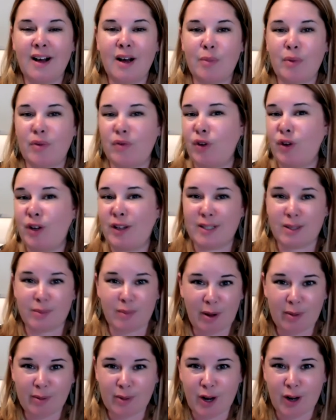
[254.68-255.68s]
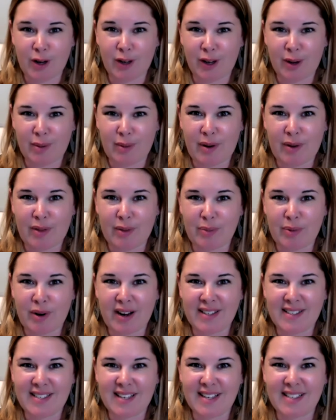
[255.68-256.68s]
If you need some help talking about the
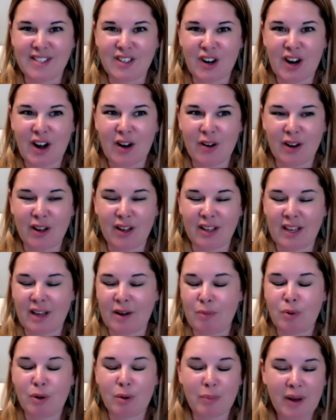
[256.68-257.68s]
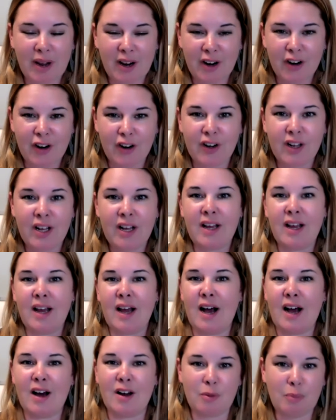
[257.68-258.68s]
process or how to get prepared,
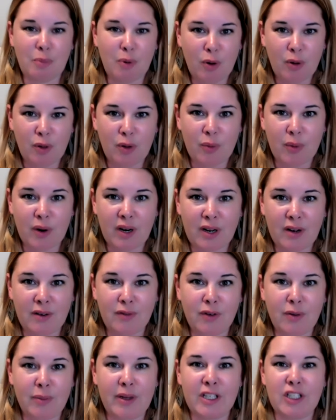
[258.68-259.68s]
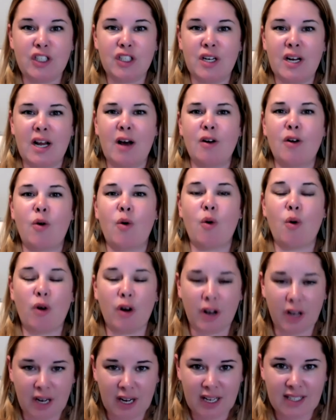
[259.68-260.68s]
how to pull the right information, how to
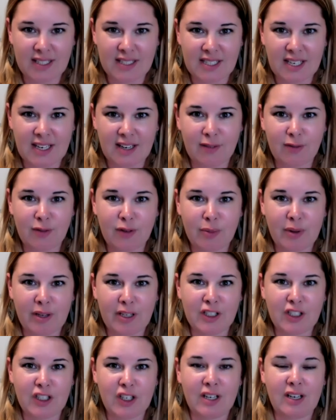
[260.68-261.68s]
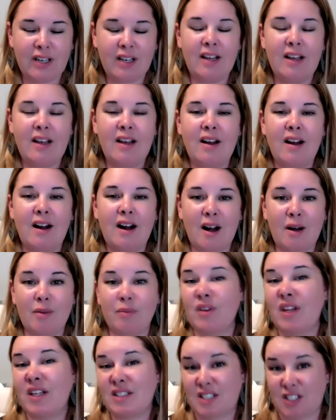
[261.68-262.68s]
organize that information,
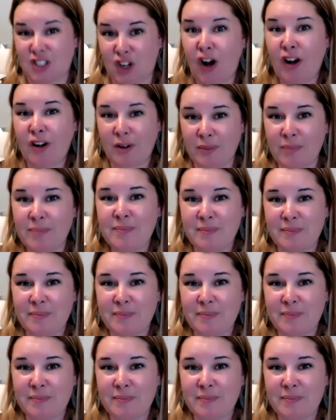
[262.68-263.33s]
let's talk.